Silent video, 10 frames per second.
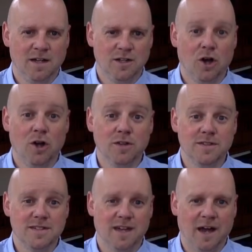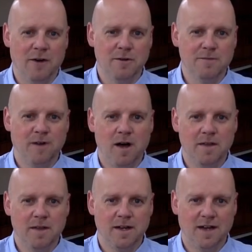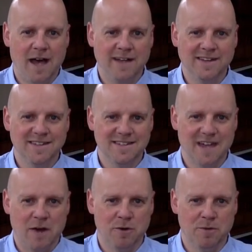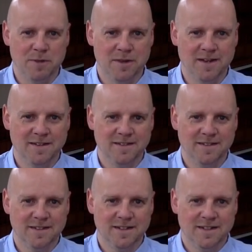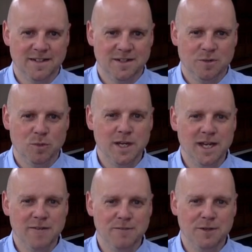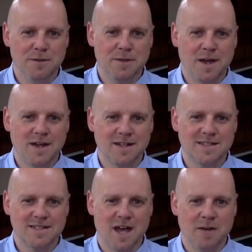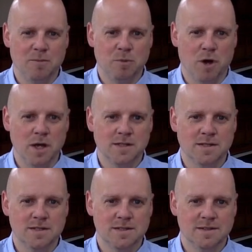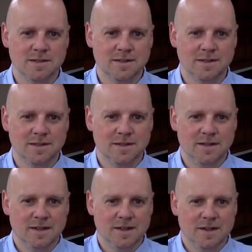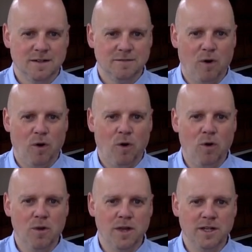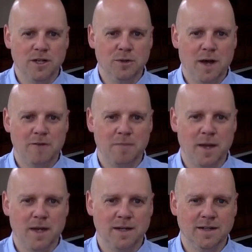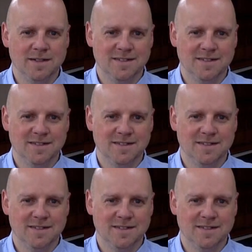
God, our Father and our Mother, we give you thanks and praise for all that you have made,